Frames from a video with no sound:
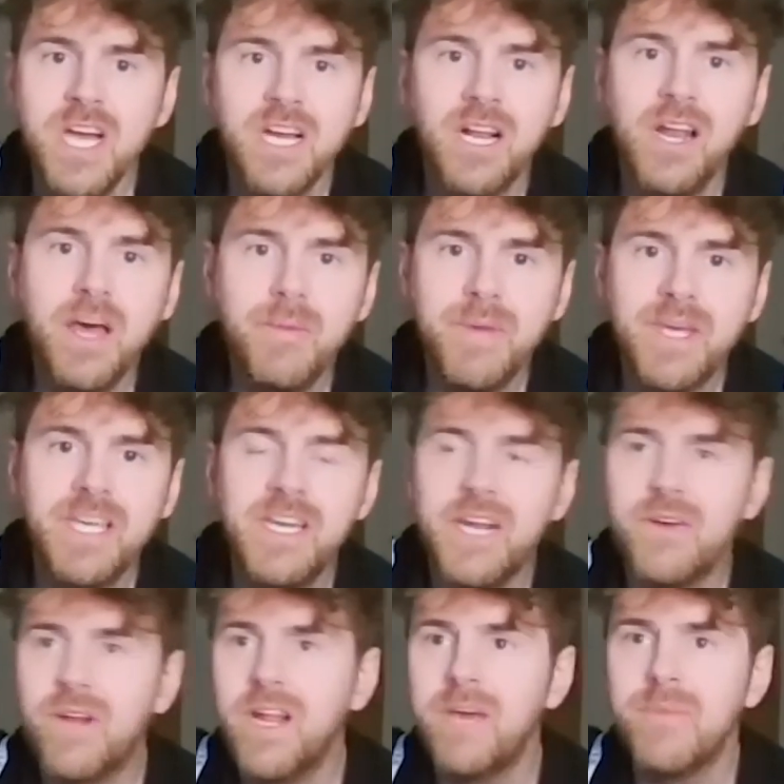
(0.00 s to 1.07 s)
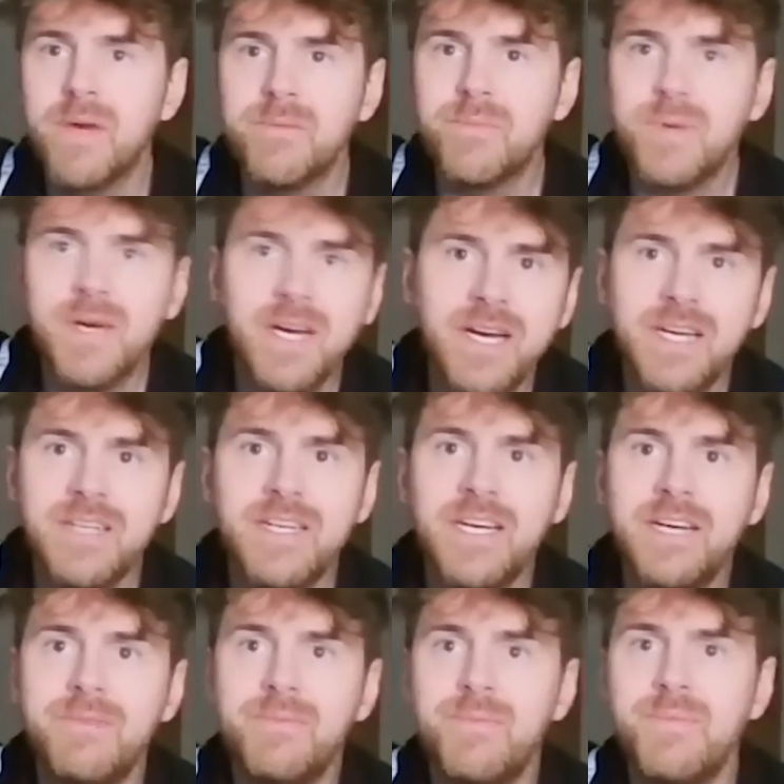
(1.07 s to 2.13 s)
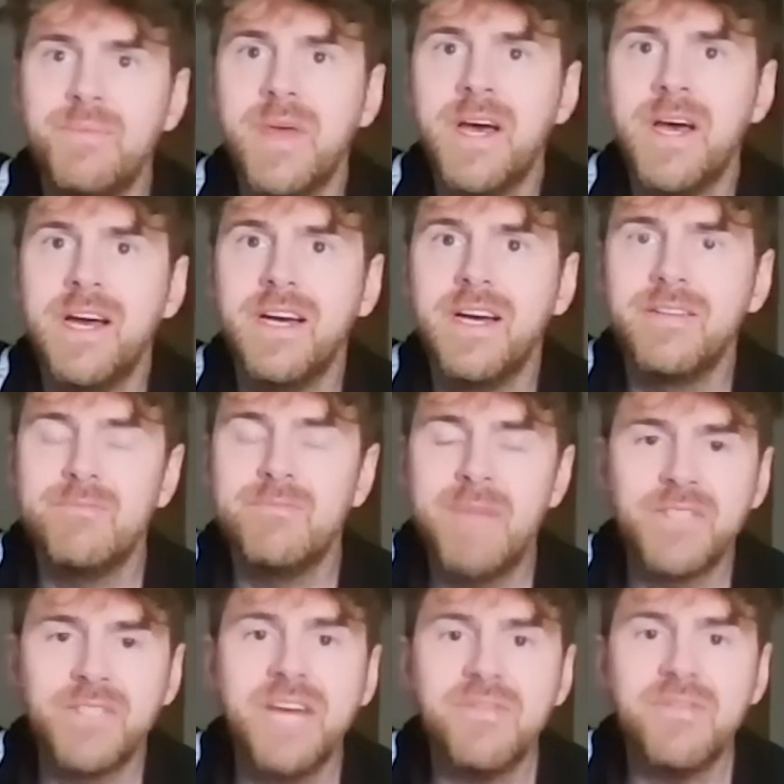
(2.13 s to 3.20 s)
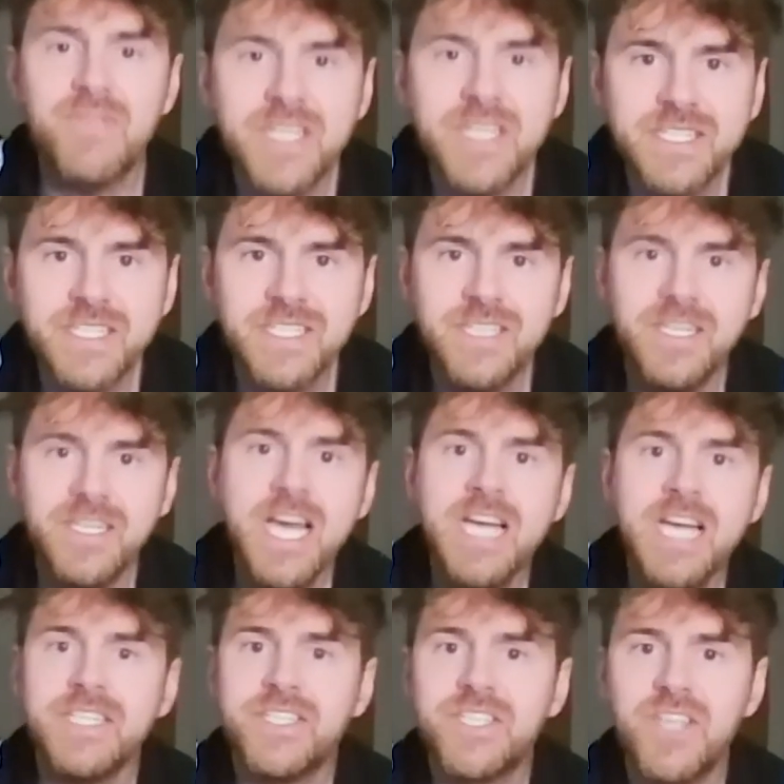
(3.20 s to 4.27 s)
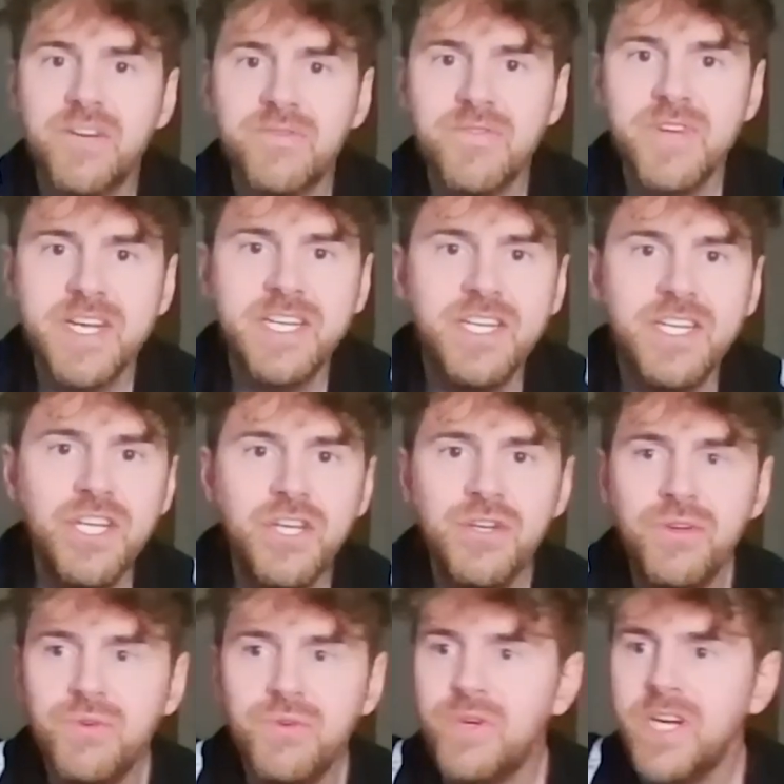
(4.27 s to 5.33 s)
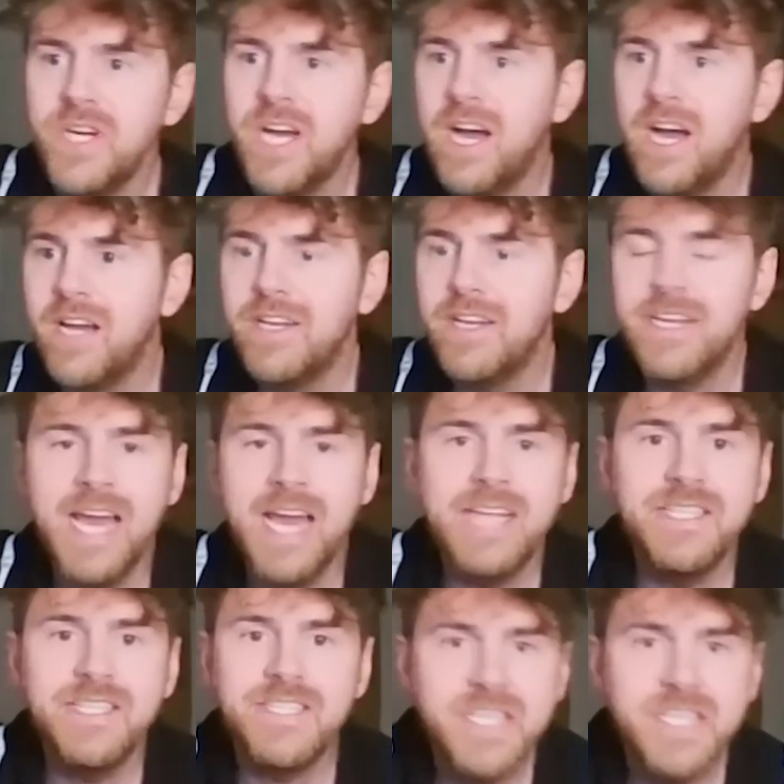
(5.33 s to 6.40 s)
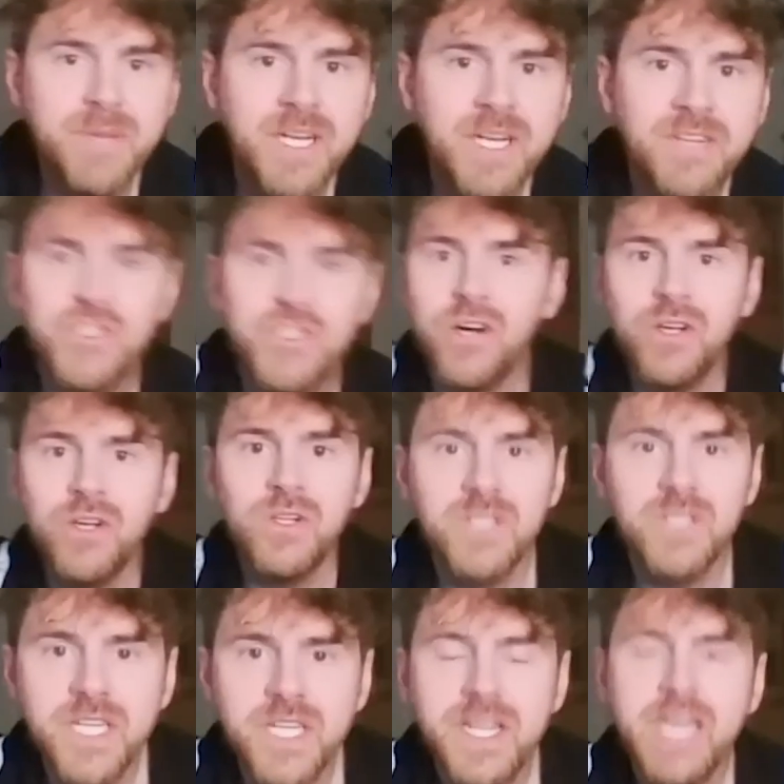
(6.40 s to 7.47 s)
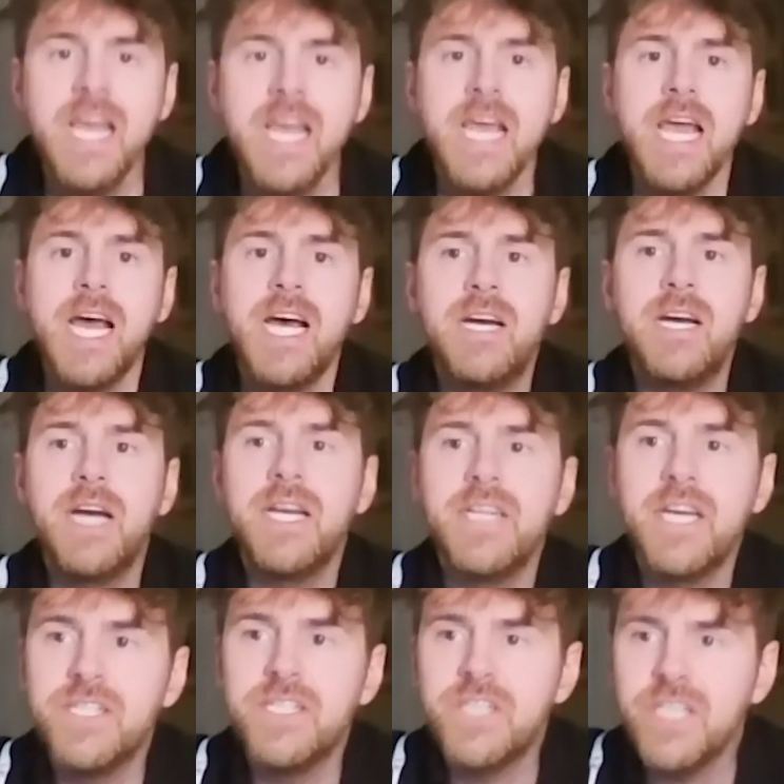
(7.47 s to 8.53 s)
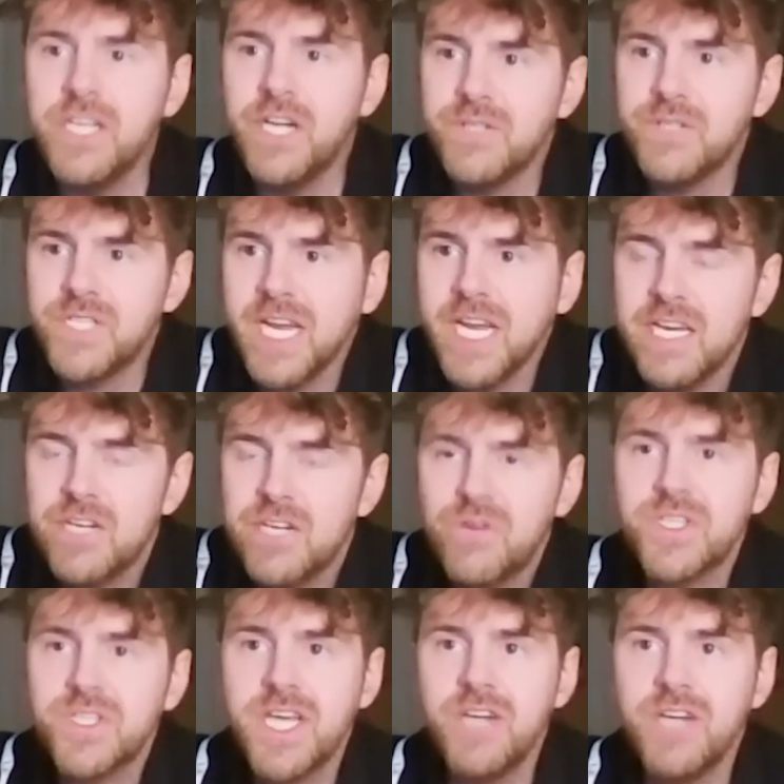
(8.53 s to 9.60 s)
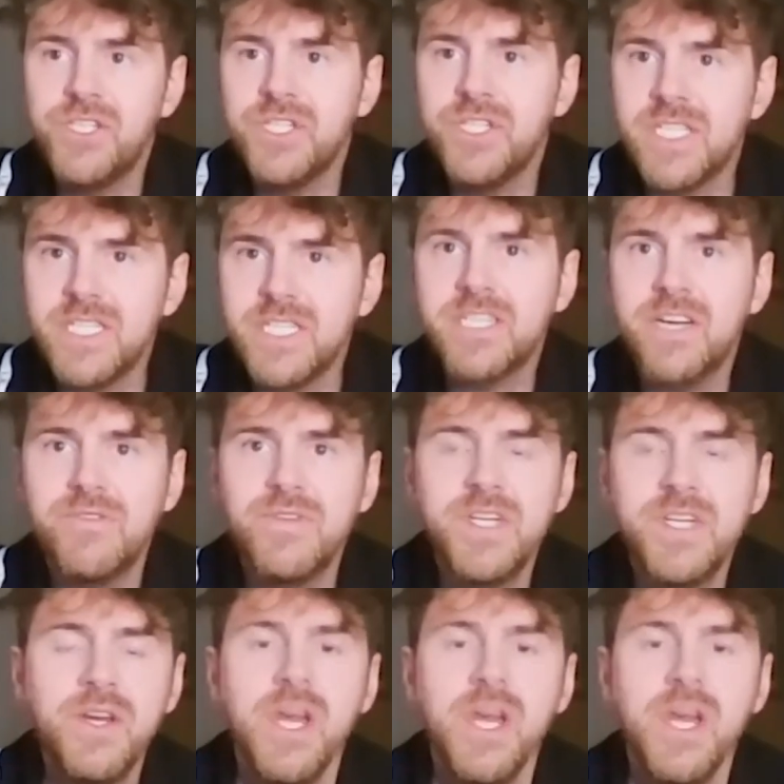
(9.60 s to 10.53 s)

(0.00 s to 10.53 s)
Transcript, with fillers: climbing, you know, climbing up uh, um, uh, Mount Everest and discovering new uh, lands in the middle of jungles, and then uh, and and you know sailing across the oceans and discovering new.